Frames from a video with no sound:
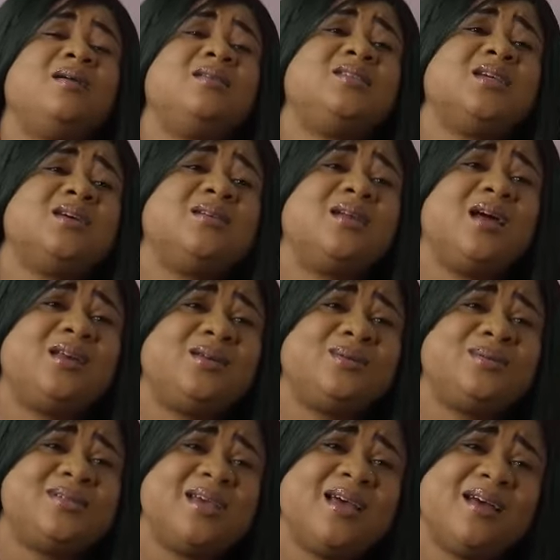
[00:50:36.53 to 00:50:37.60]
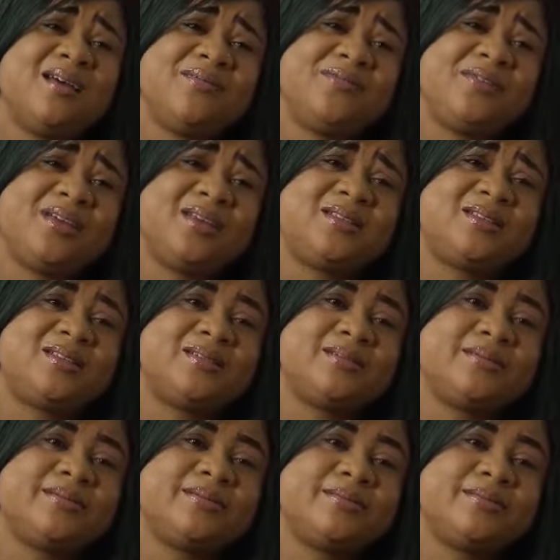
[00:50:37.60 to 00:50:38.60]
Angel, I don't have it.